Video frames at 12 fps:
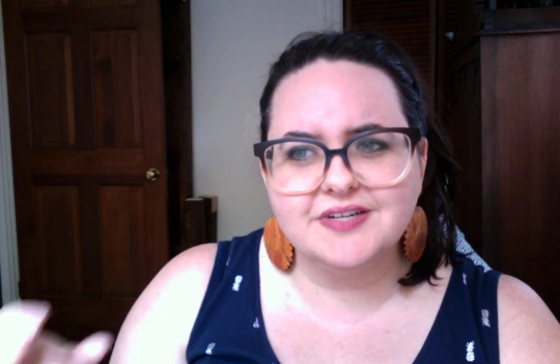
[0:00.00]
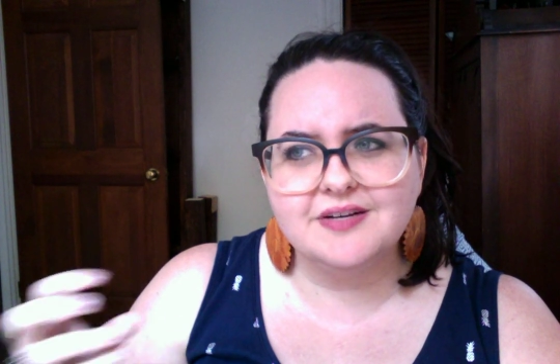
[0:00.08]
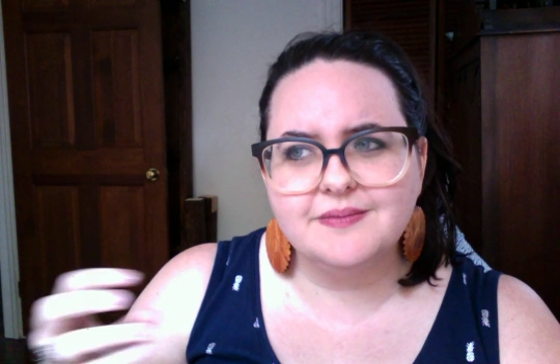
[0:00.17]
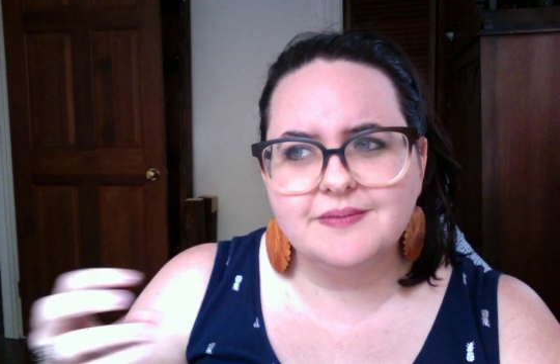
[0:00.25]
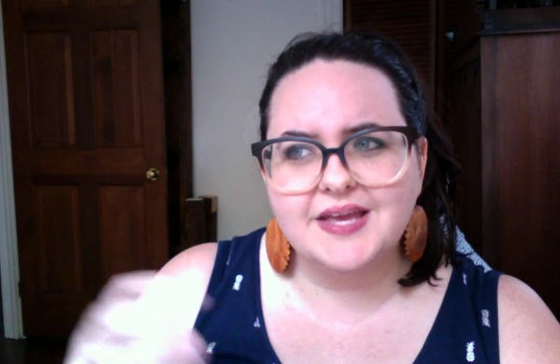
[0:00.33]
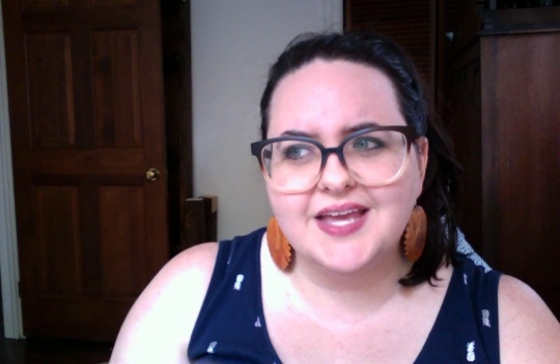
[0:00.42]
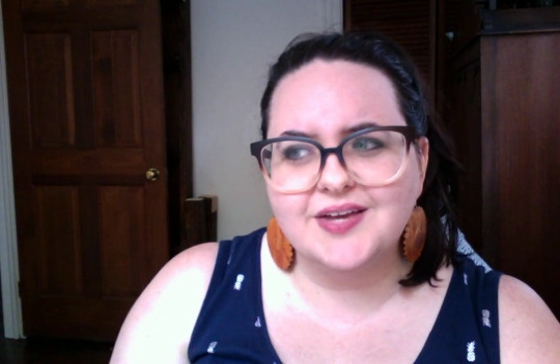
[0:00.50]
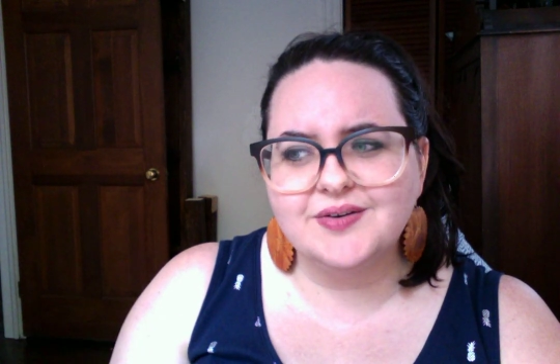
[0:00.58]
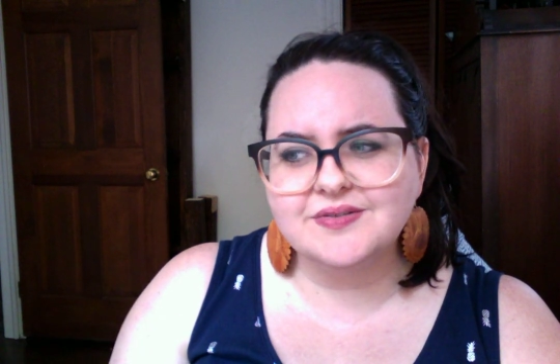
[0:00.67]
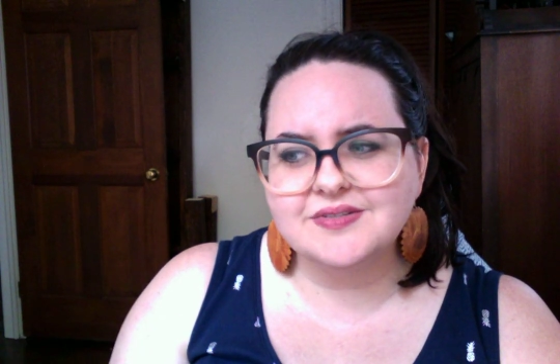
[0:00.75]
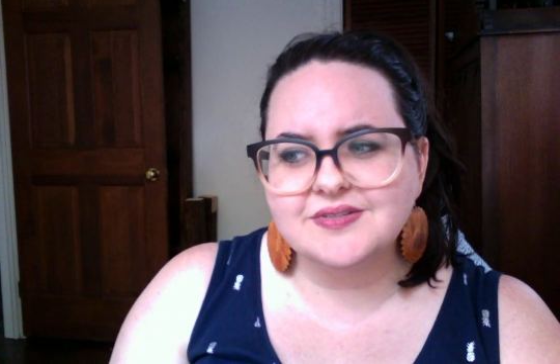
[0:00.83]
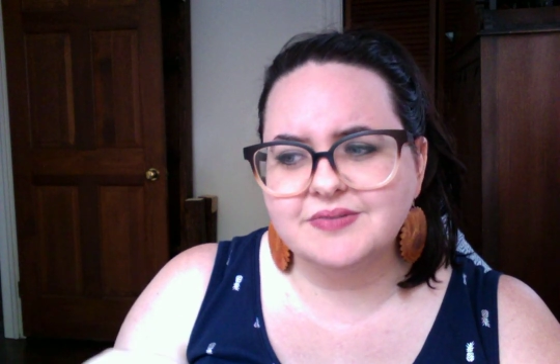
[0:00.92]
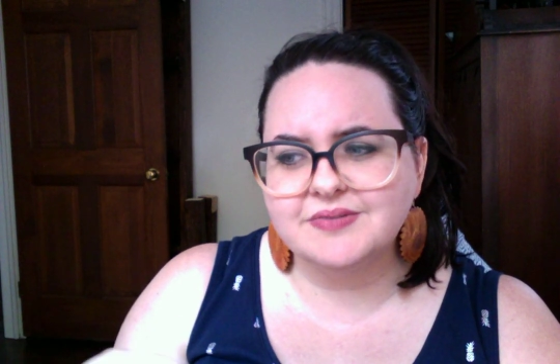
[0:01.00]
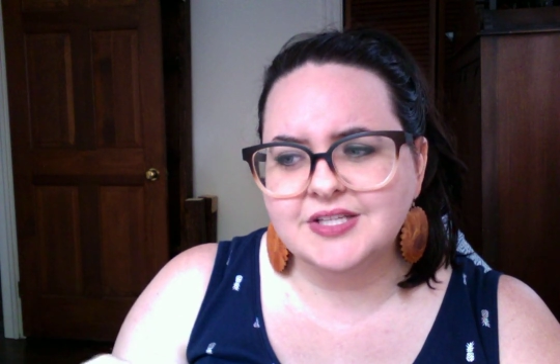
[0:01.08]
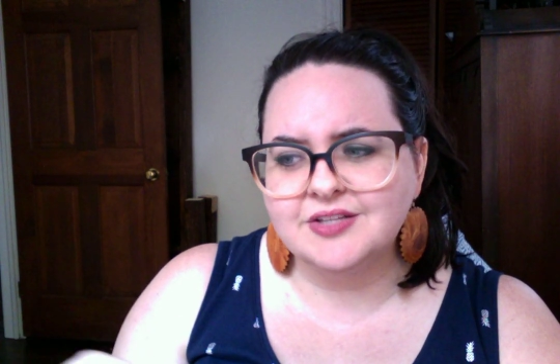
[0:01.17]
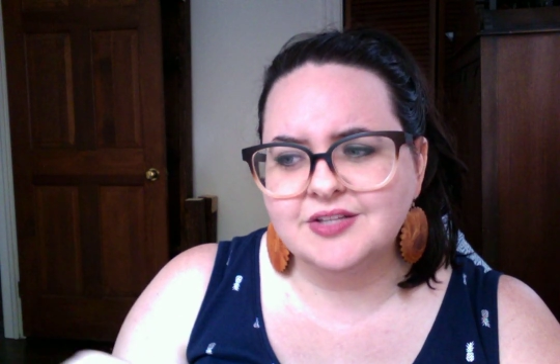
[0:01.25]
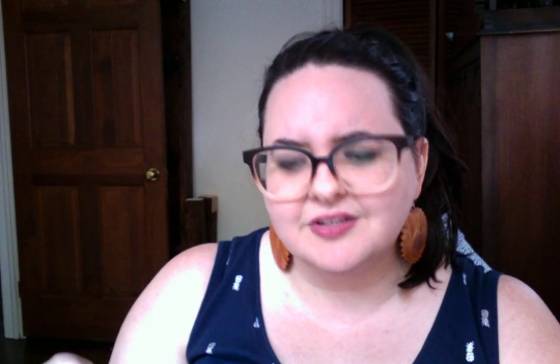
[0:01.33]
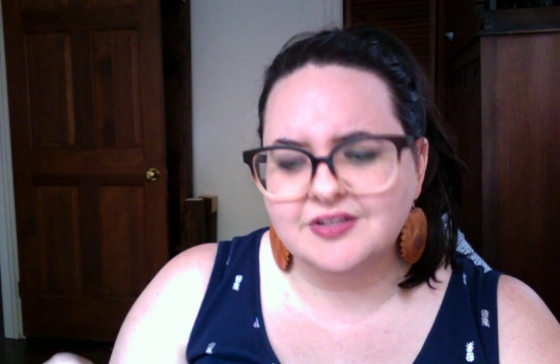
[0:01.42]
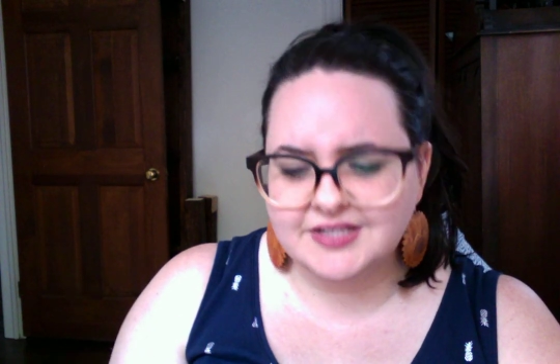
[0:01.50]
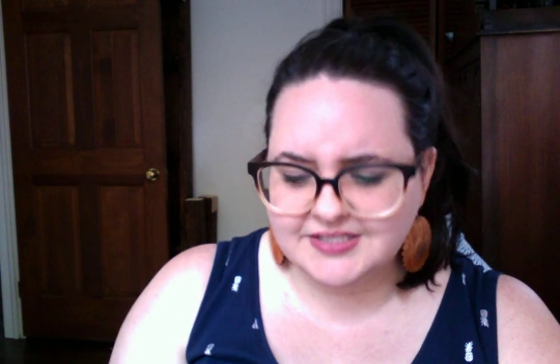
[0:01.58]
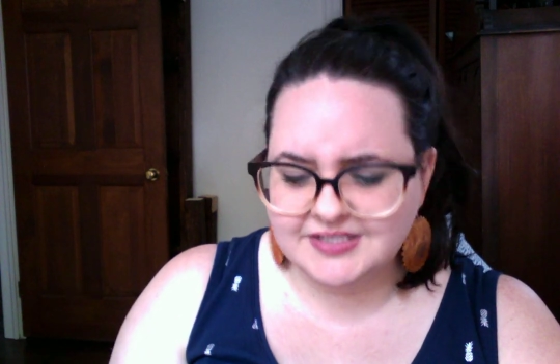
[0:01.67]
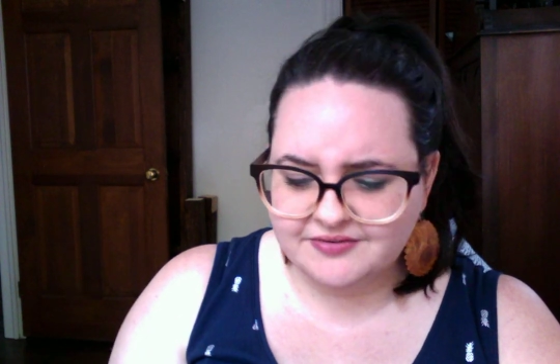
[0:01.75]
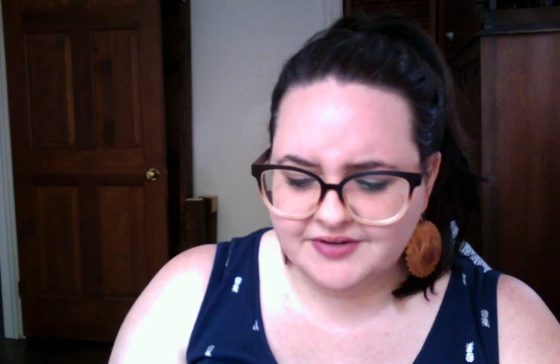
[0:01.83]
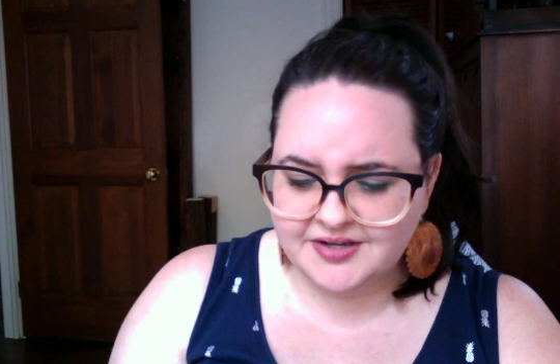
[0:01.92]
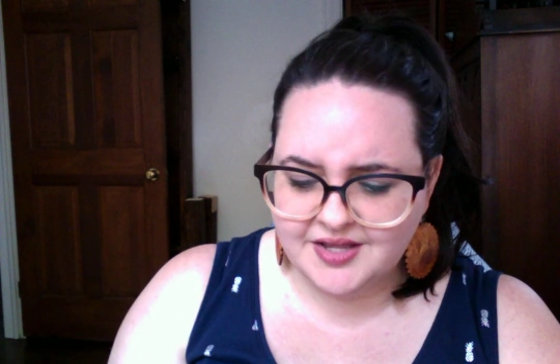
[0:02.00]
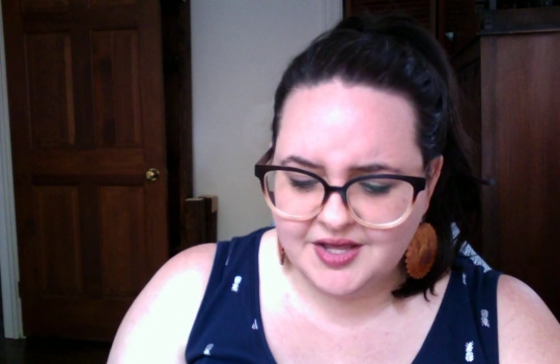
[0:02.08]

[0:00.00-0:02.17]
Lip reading: or my ankles really looked all that different.